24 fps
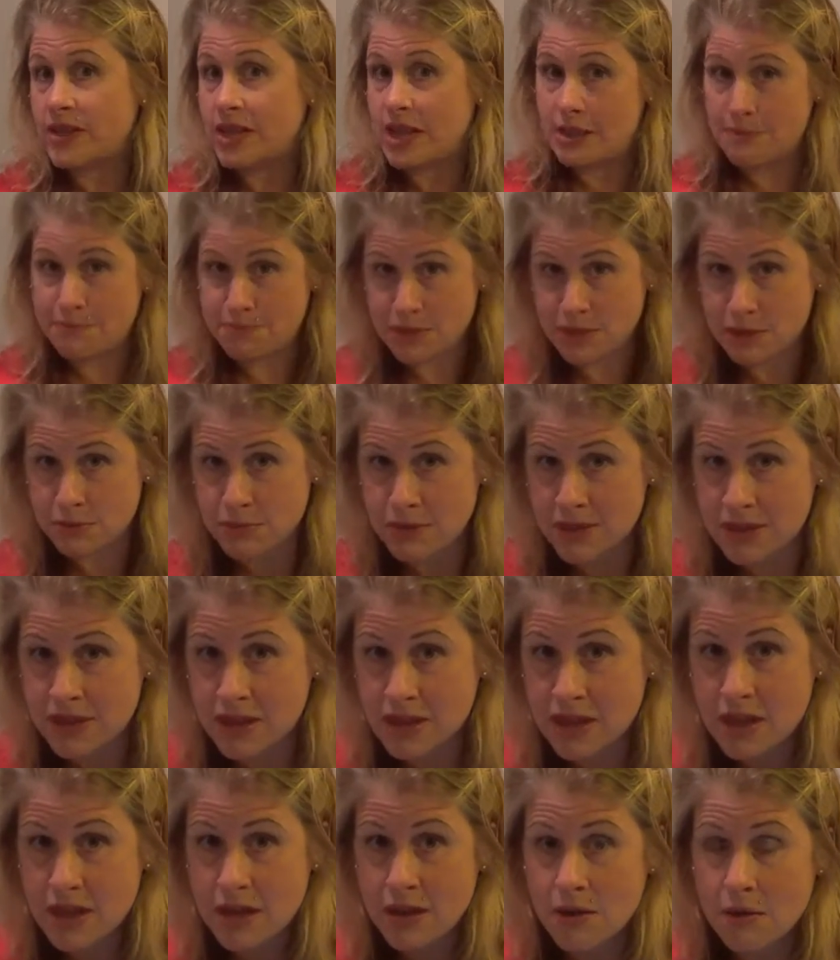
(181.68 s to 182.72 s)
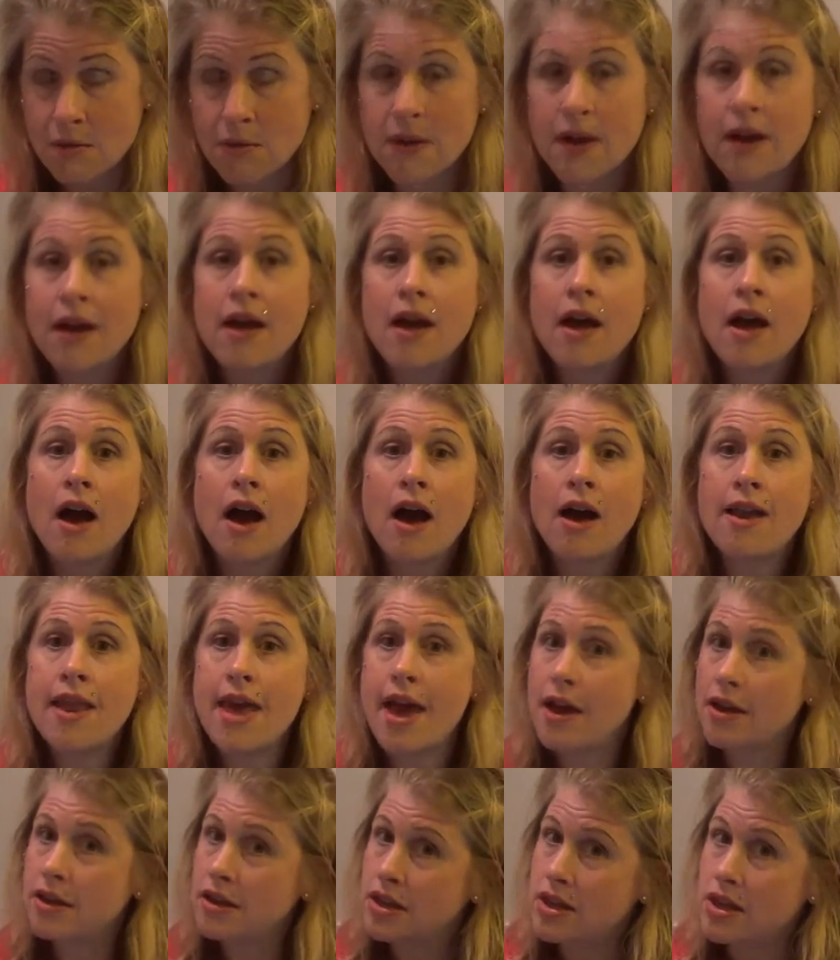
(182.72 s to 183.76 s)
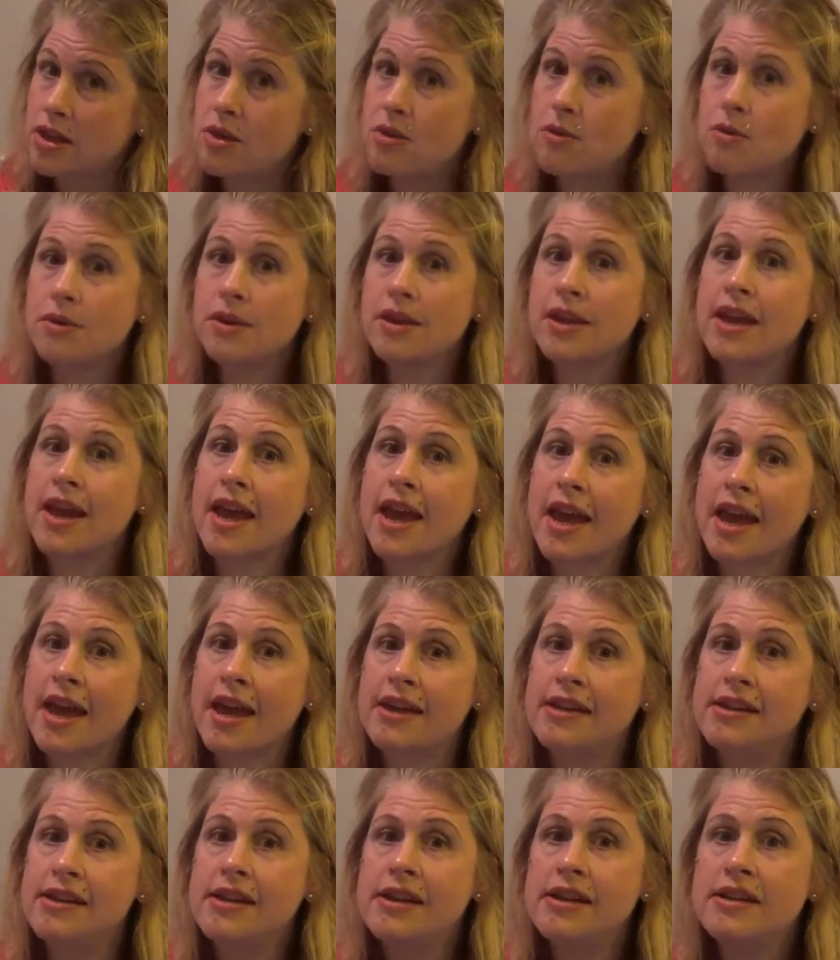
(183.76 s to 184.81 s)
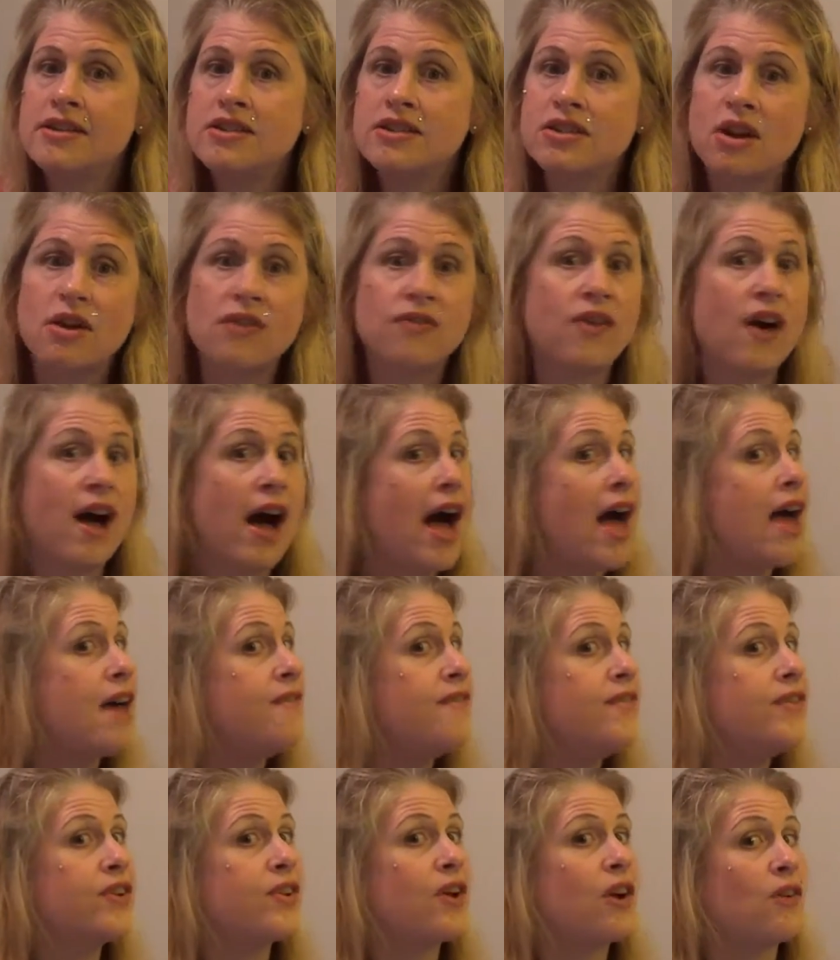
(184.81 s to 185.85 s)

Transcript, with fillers: tips with you on how you can survive